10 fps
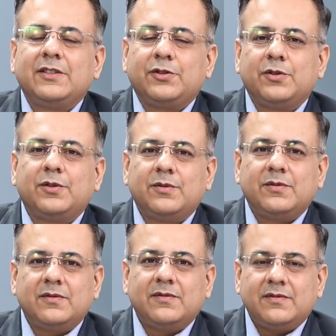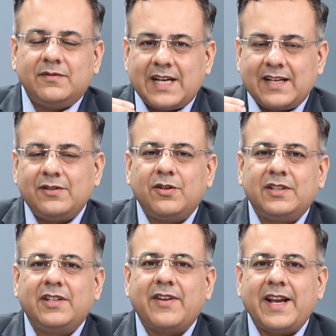So that is
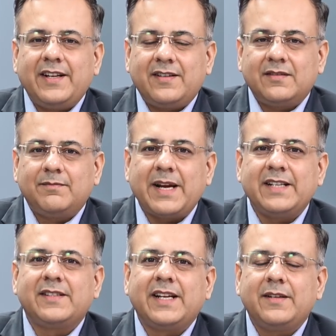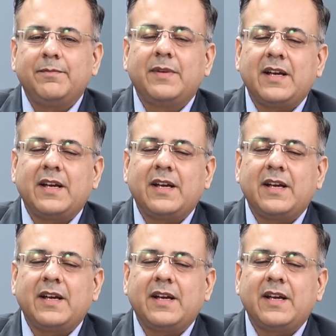not the right mindset,